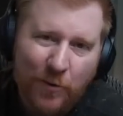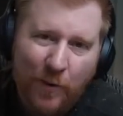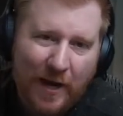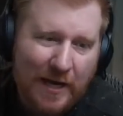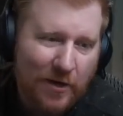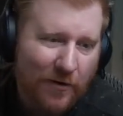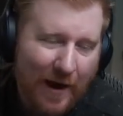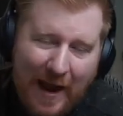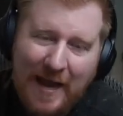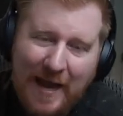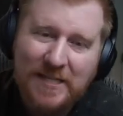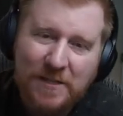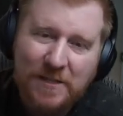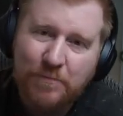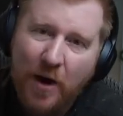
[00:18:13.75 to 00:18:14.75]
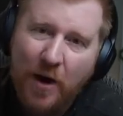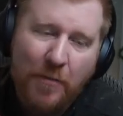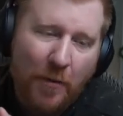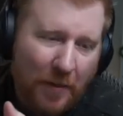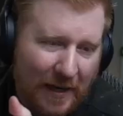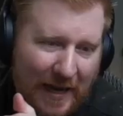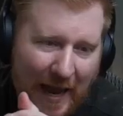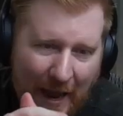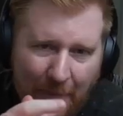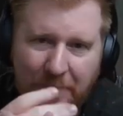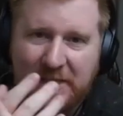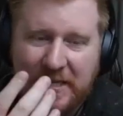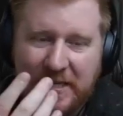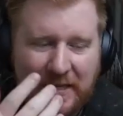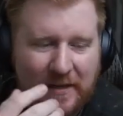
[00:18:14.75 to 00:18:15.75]
Your hand's probably
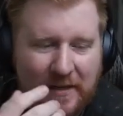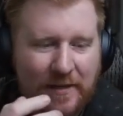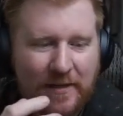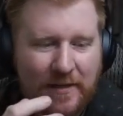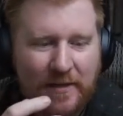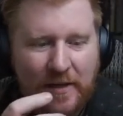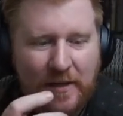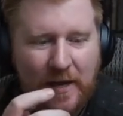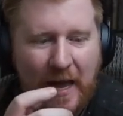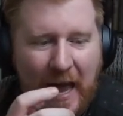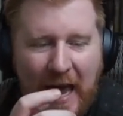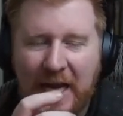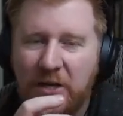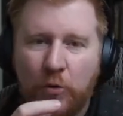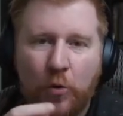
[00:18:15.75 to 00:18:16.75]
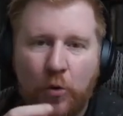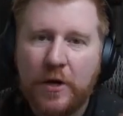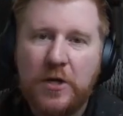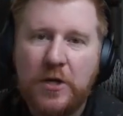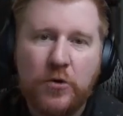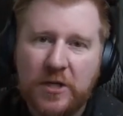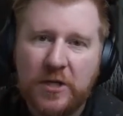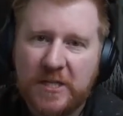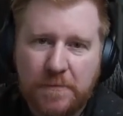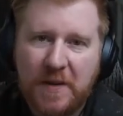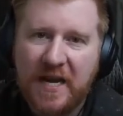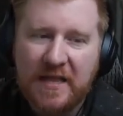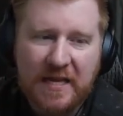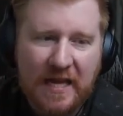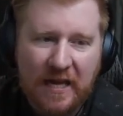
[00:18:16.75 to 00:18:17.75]
empty, and or you could just pay the
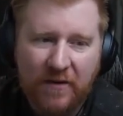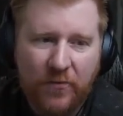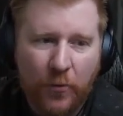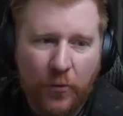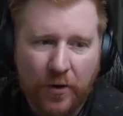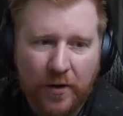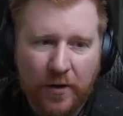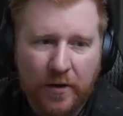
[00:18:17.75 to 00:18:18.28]
ink for it.